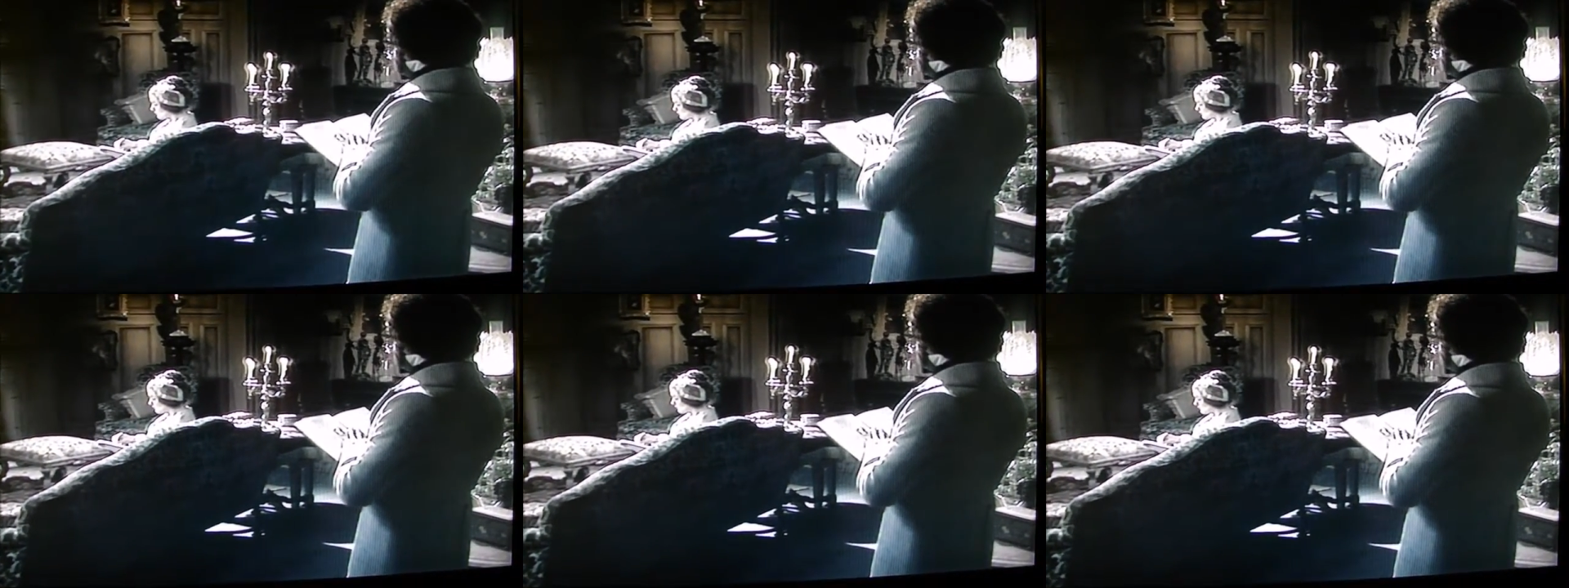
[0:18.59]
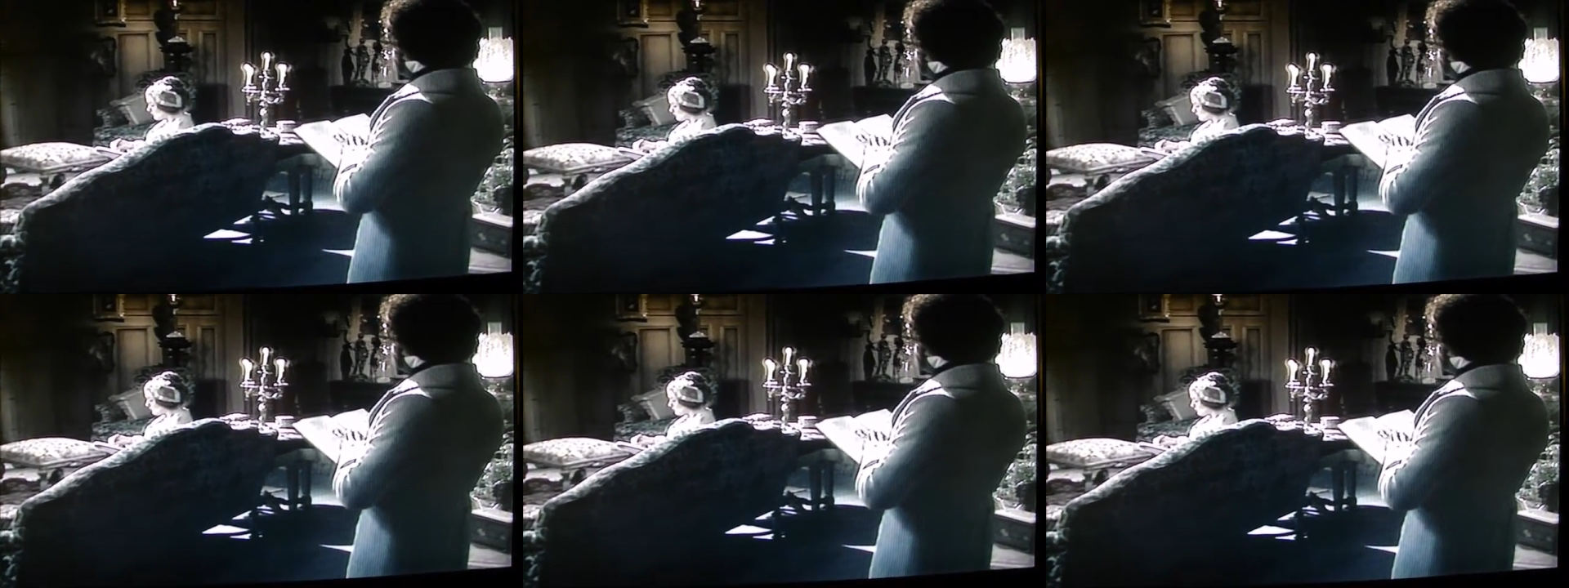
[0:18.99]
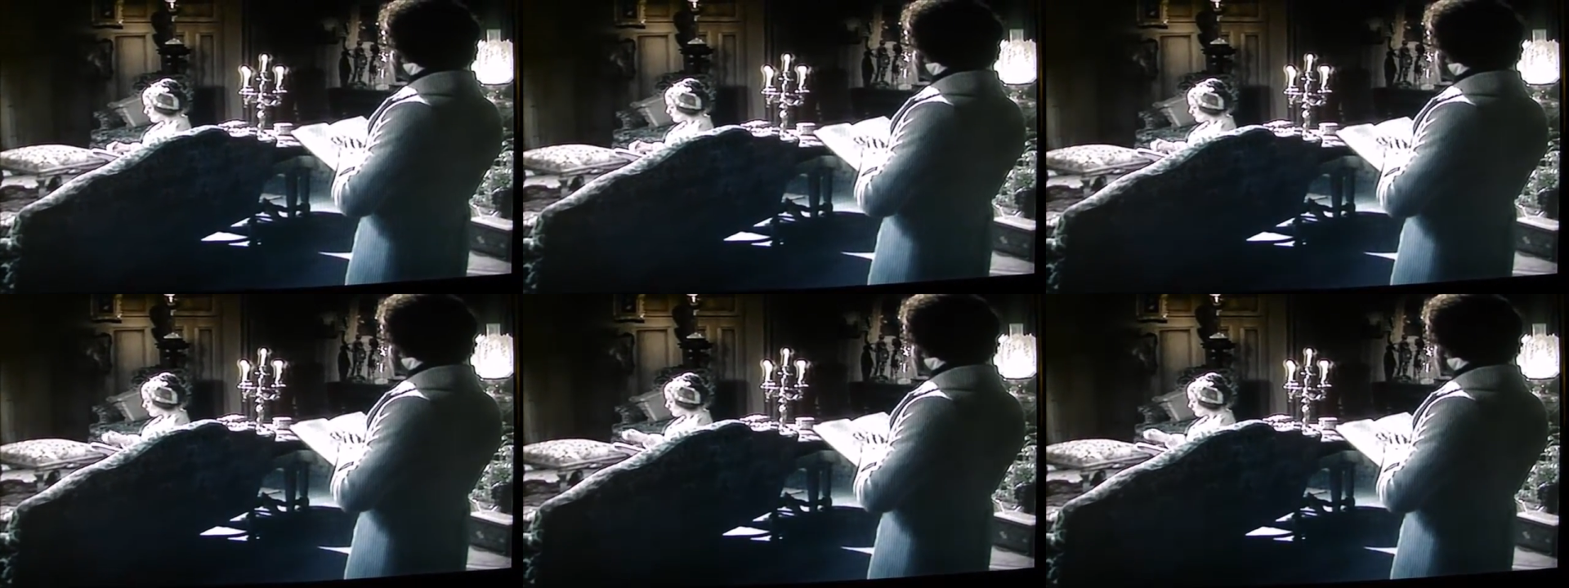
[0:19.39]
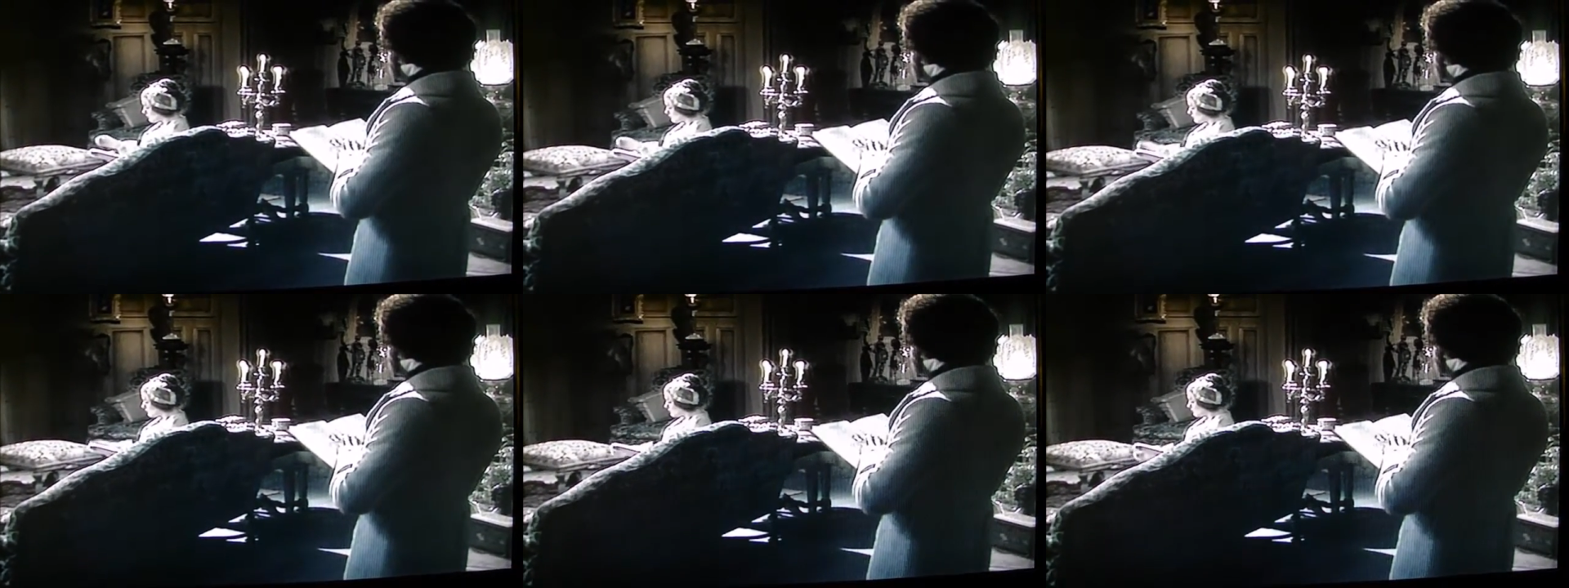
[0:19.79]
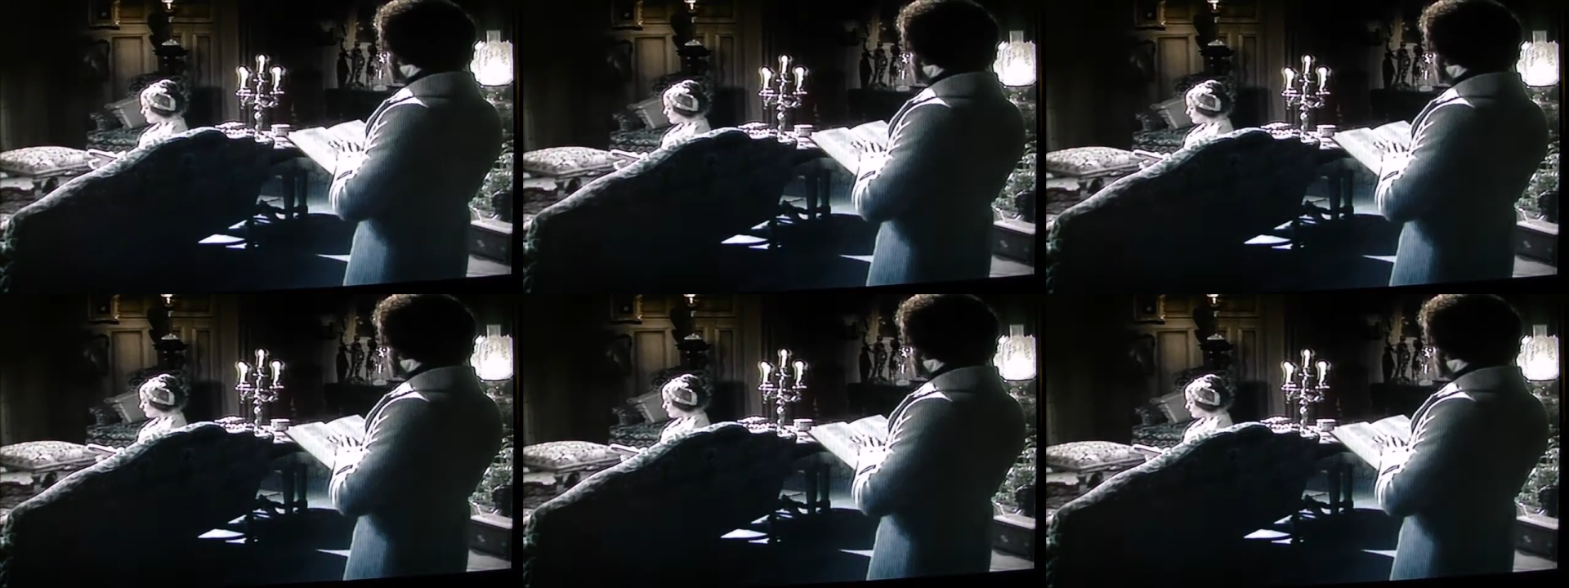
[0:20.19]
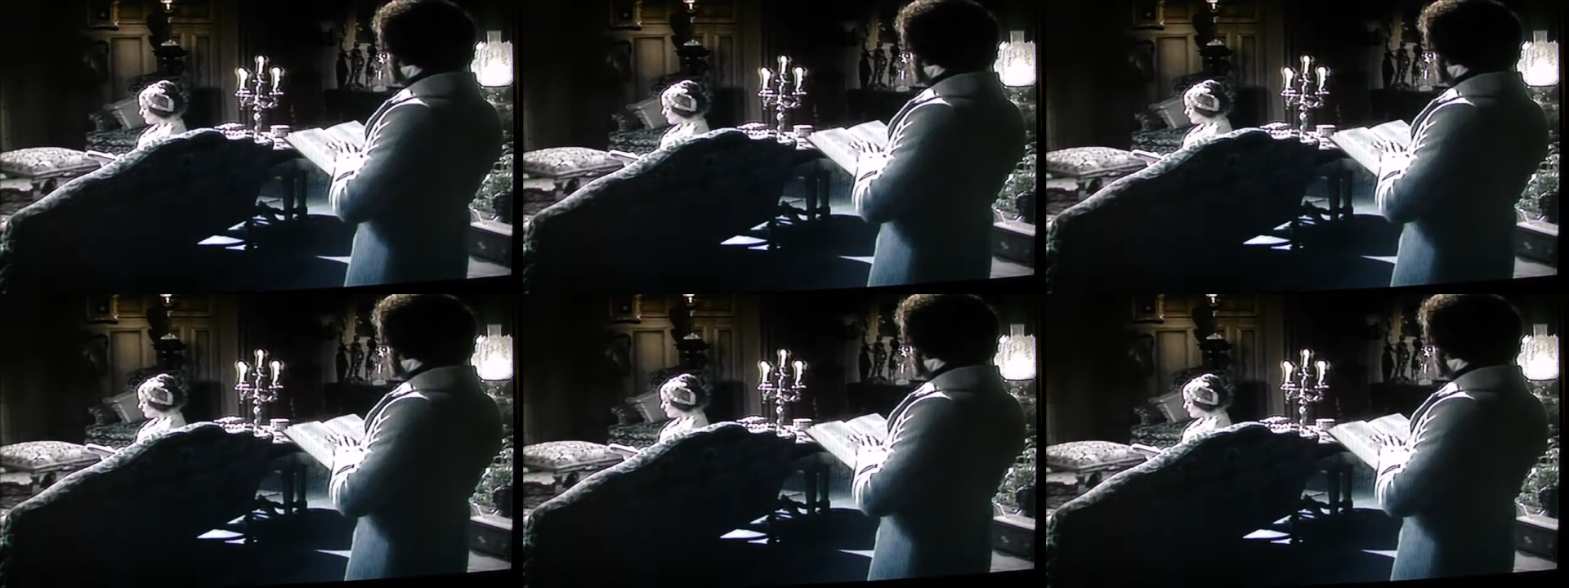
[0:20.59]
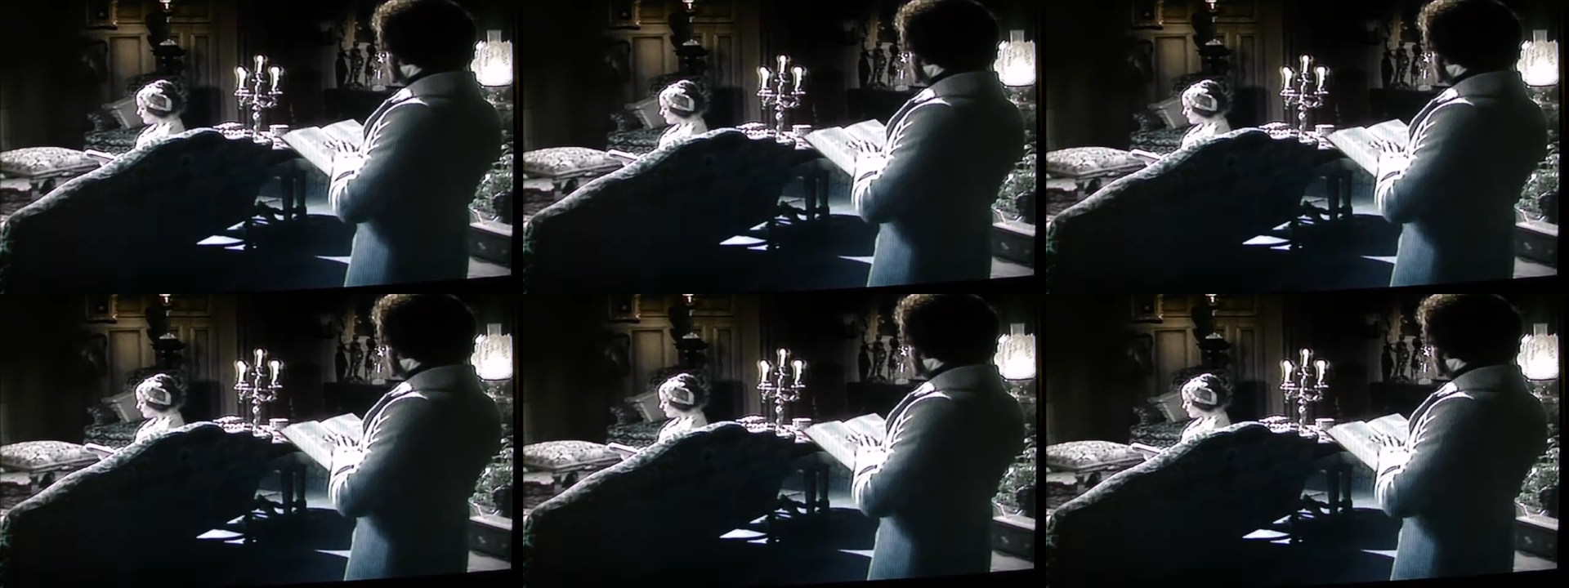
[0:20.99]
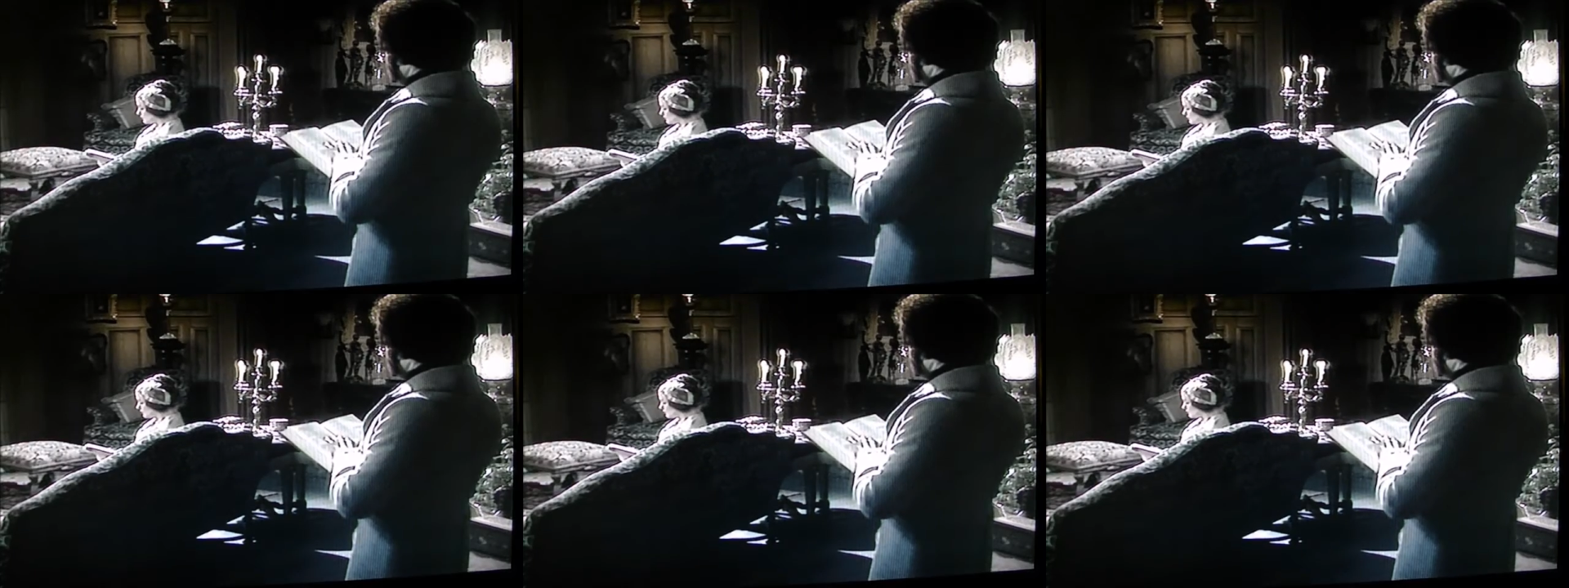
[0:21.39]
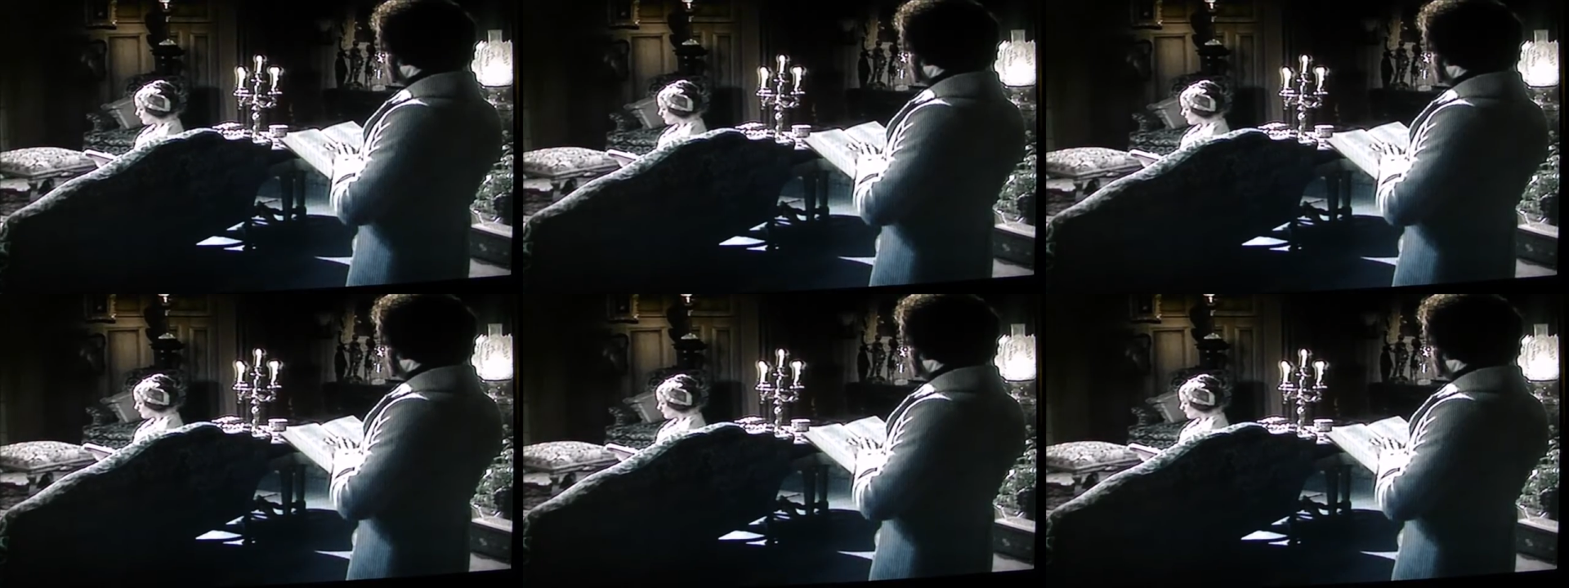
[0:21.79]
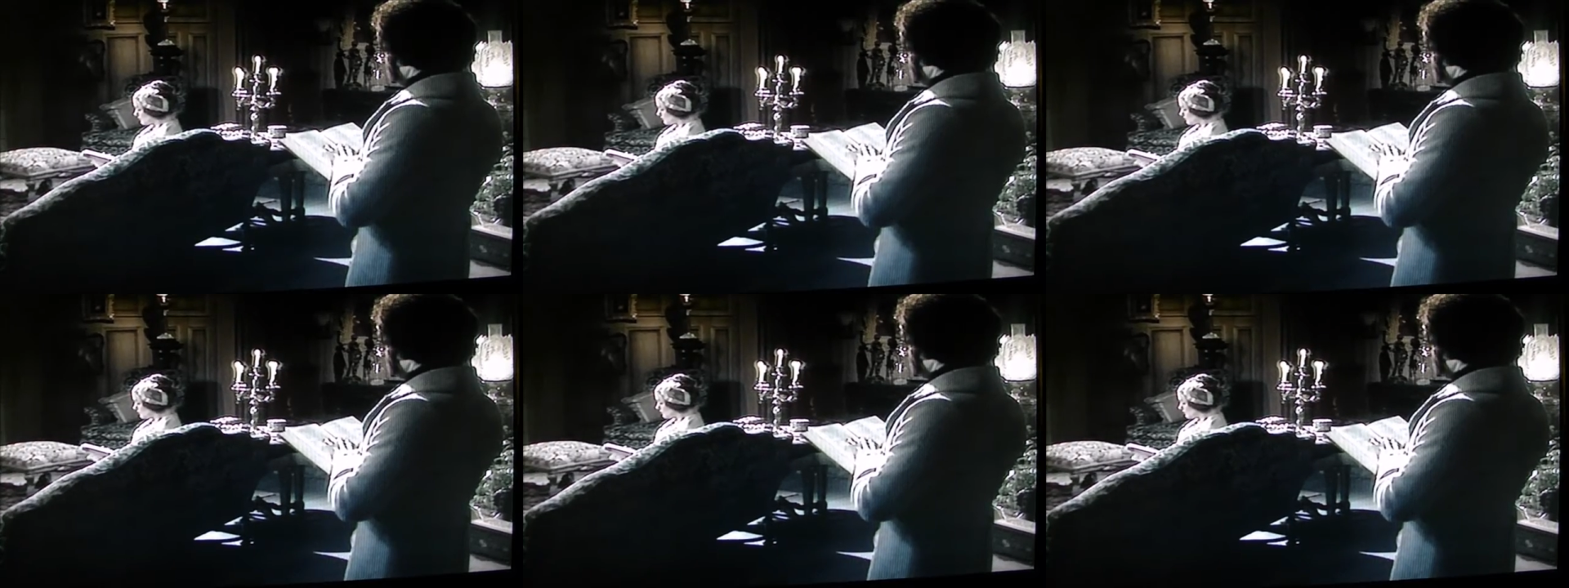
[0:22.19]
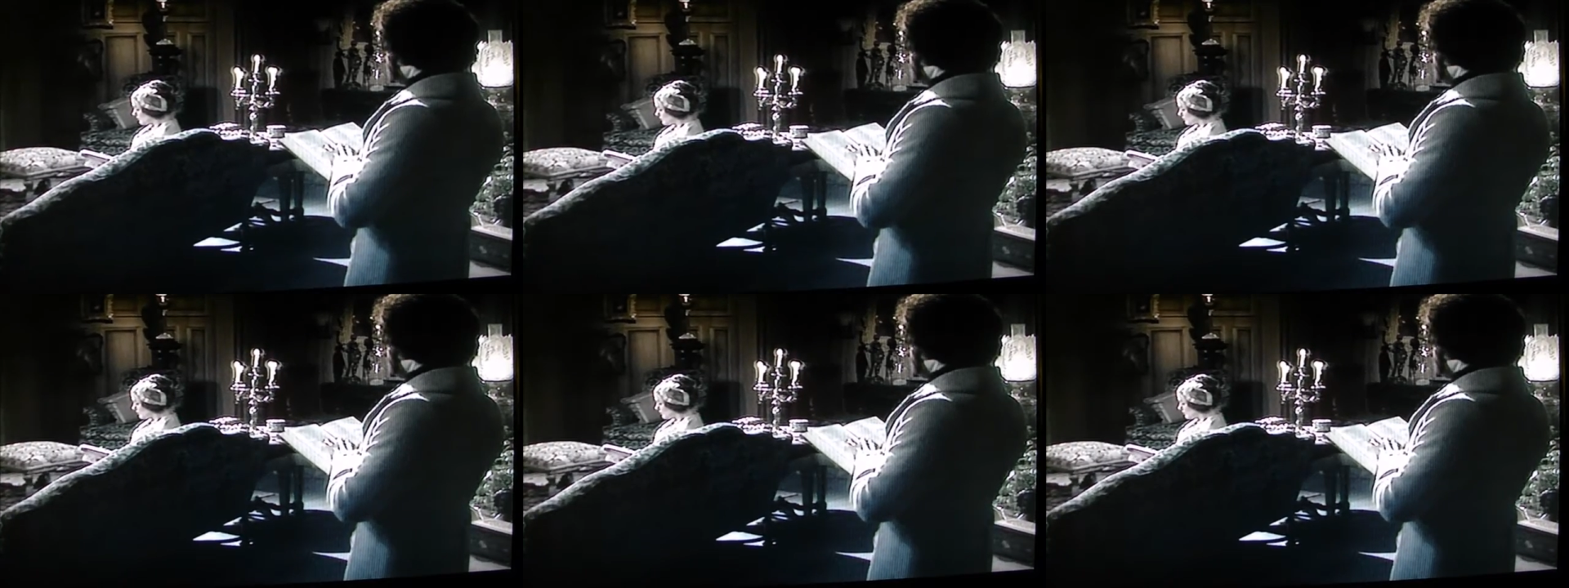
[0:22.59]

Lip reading: No face is visible, so there are no lips to read.